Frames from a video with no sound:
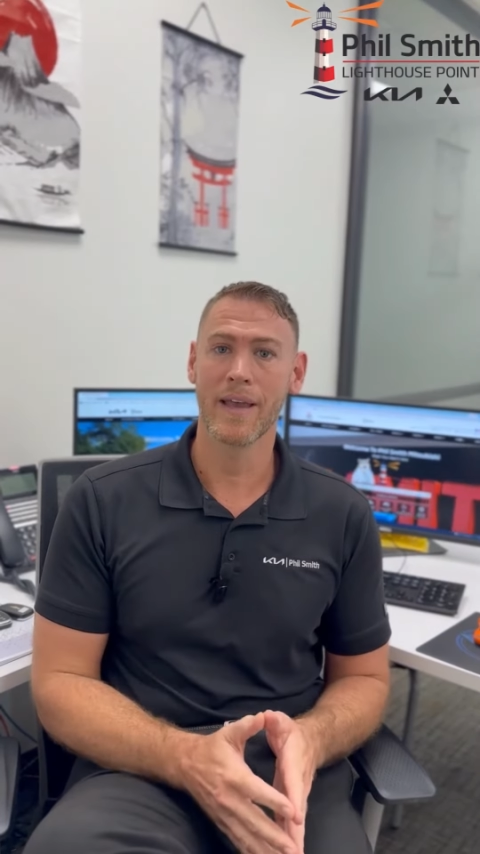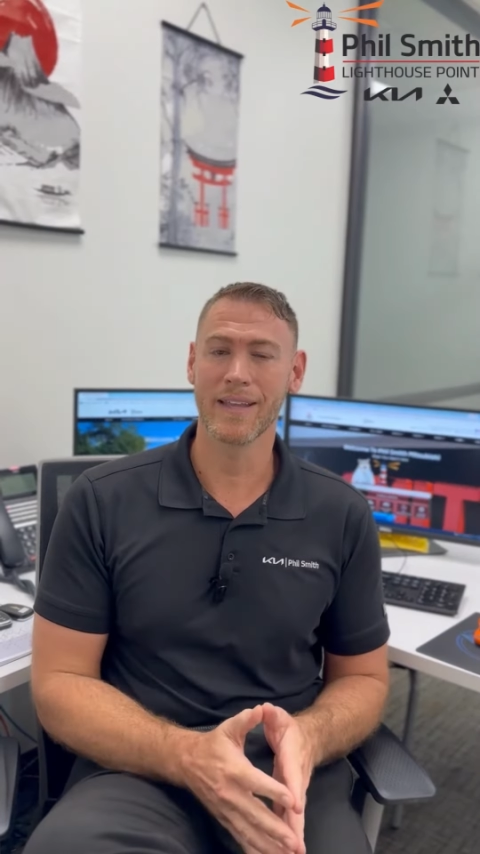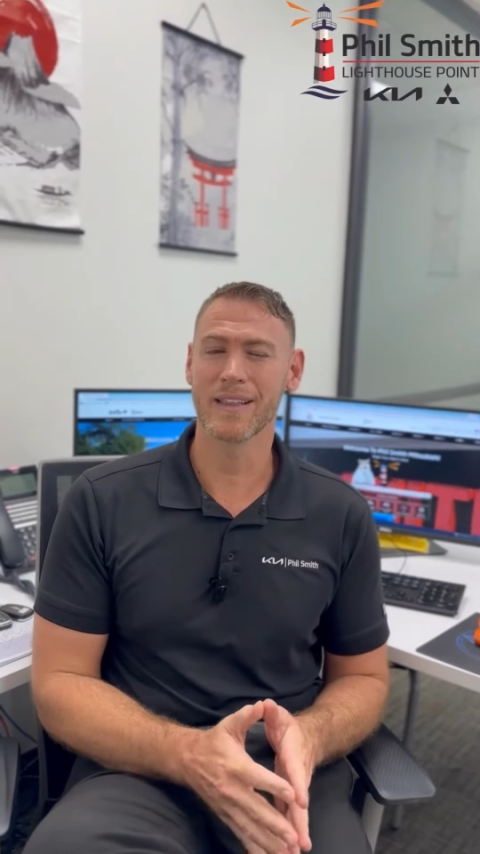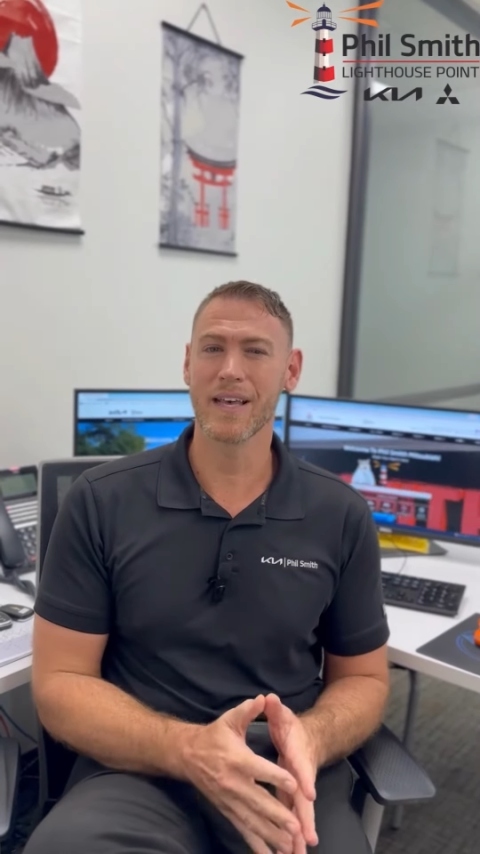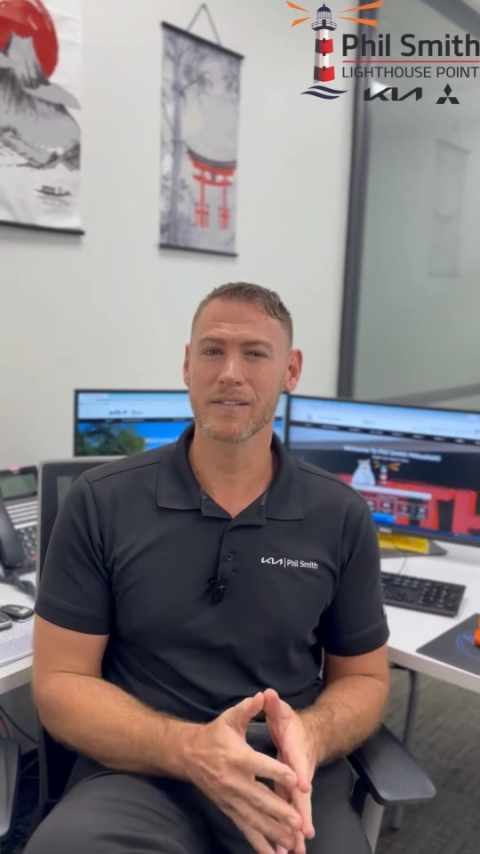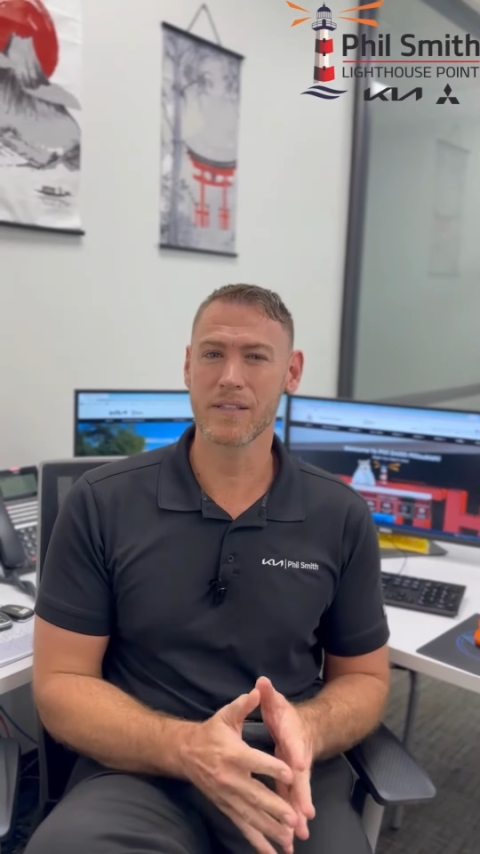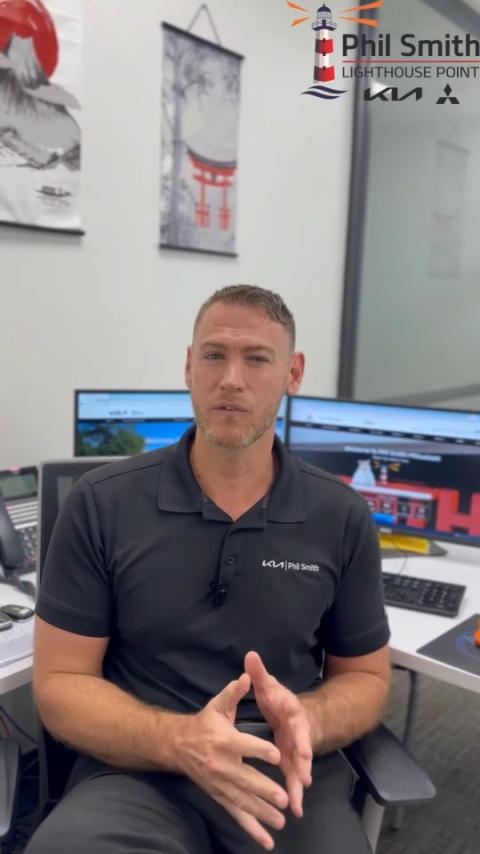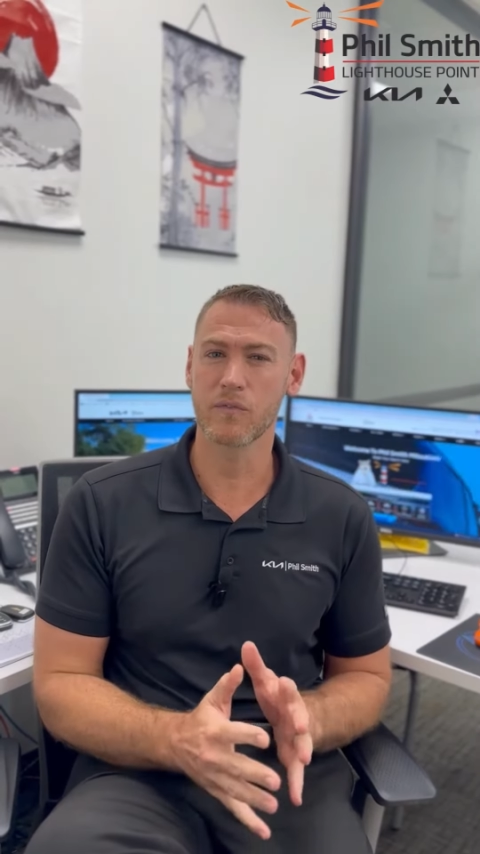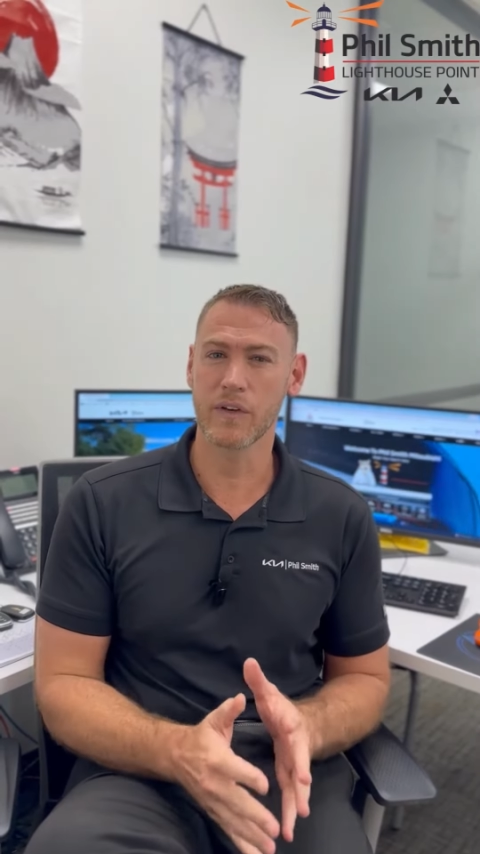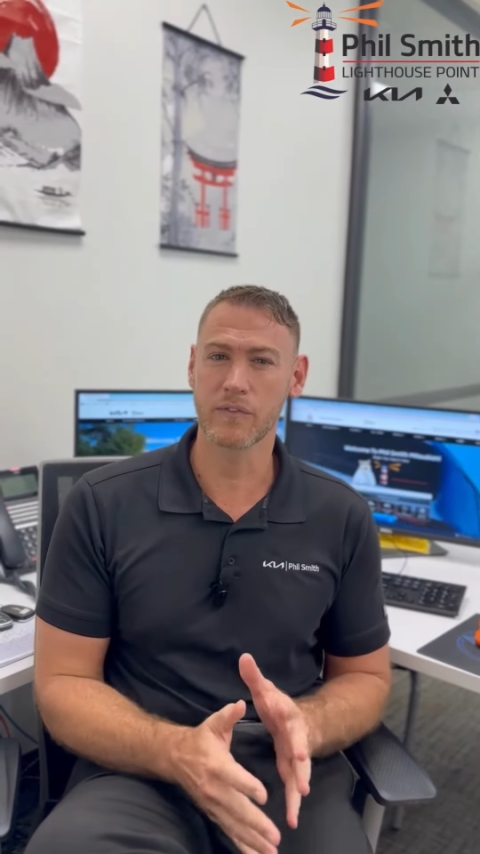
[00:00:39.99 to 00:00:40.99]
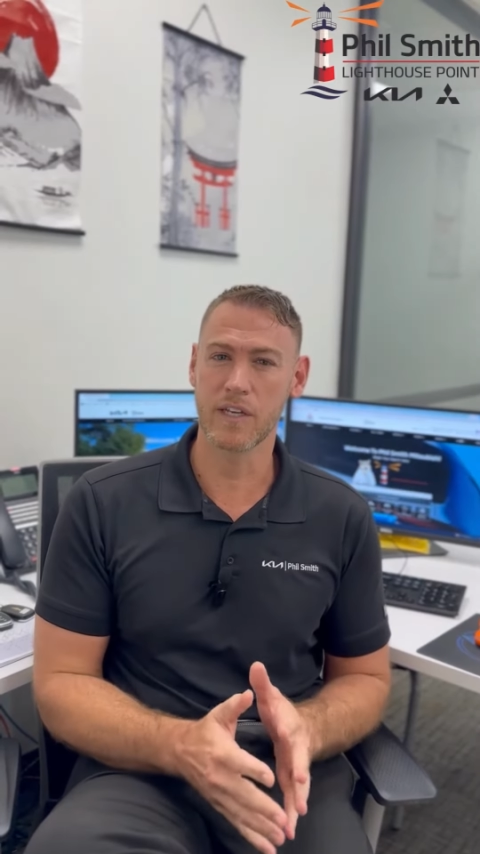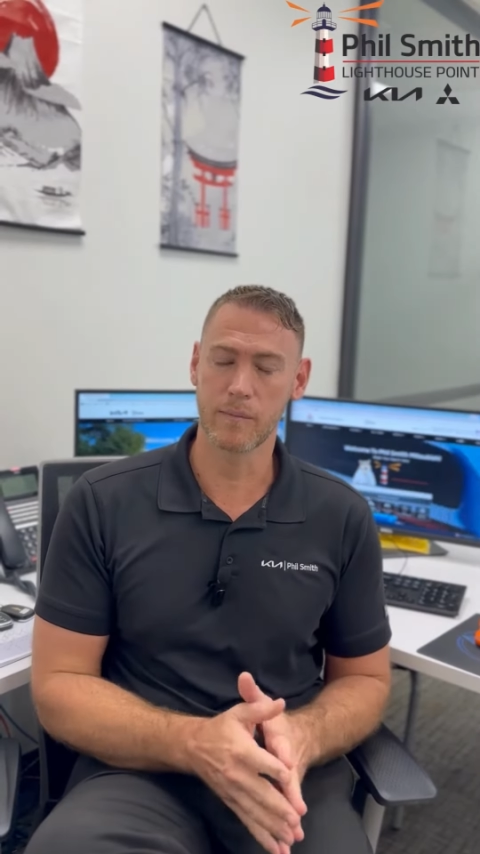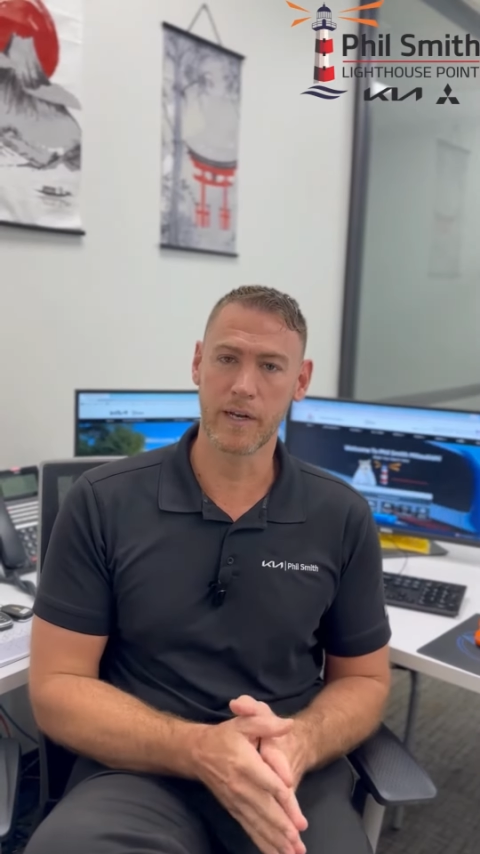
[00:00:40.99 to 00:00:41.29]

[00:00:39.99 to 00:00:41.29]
in less than 15